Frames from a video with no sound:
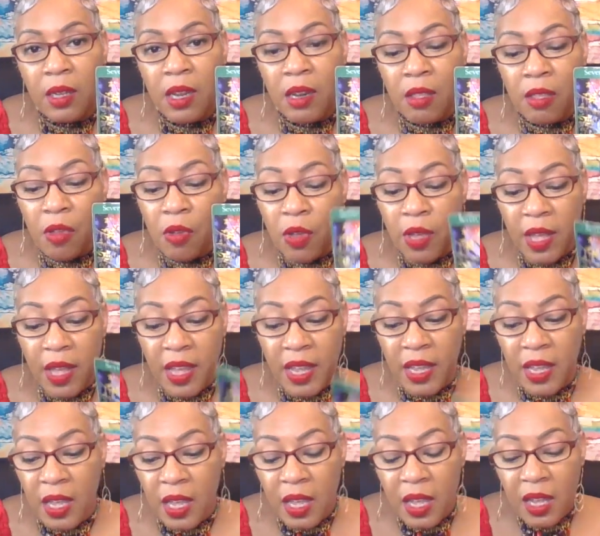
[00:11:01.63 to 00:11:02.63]
It's
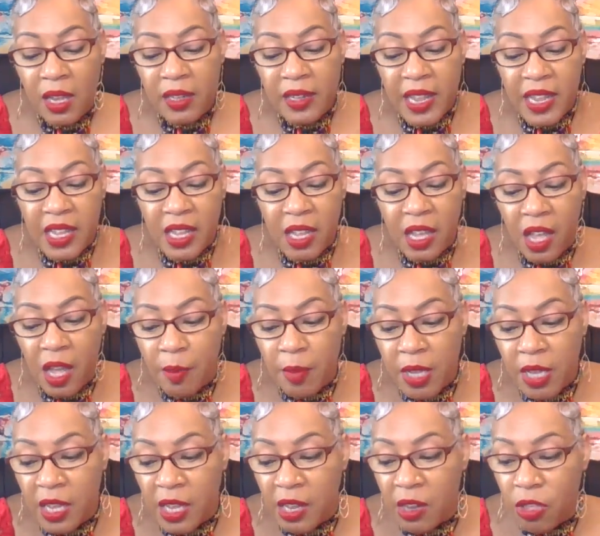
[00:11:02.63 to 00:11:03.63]
okay. They can come
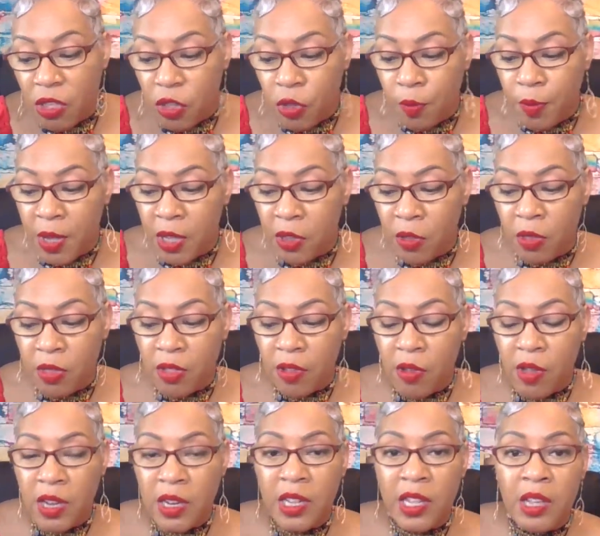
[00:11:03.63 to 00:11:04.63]
against you, but you're
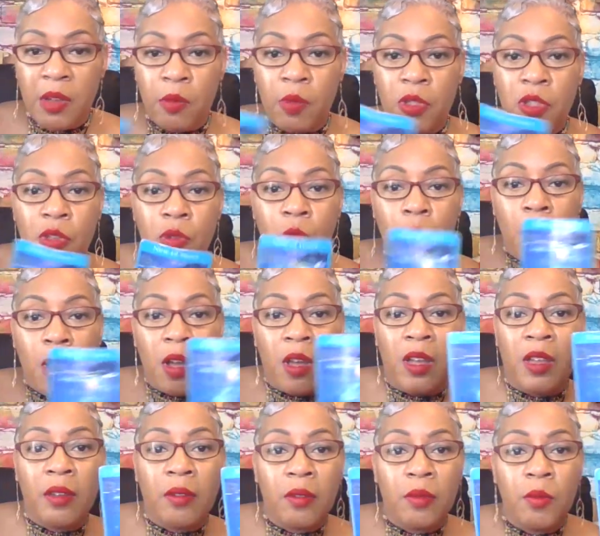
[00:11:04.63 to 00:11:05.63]
still going to get what you
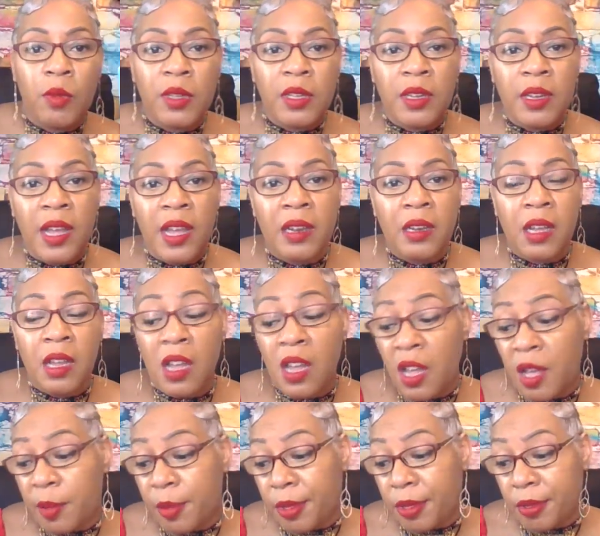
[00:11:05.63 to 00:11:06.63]
want with the Nine of
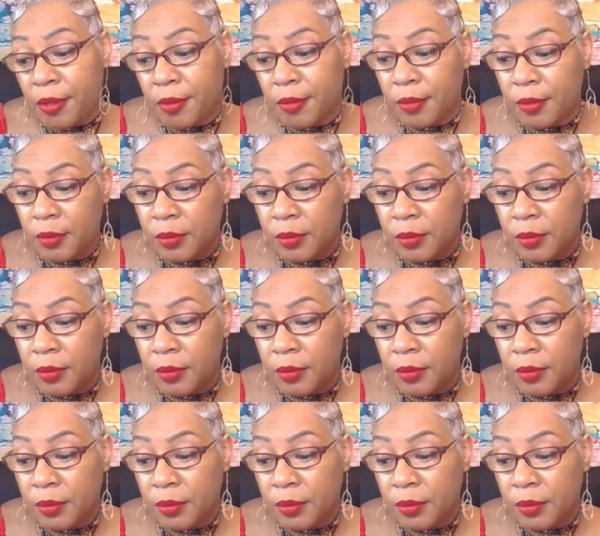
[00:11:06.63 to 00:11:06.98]
Cups.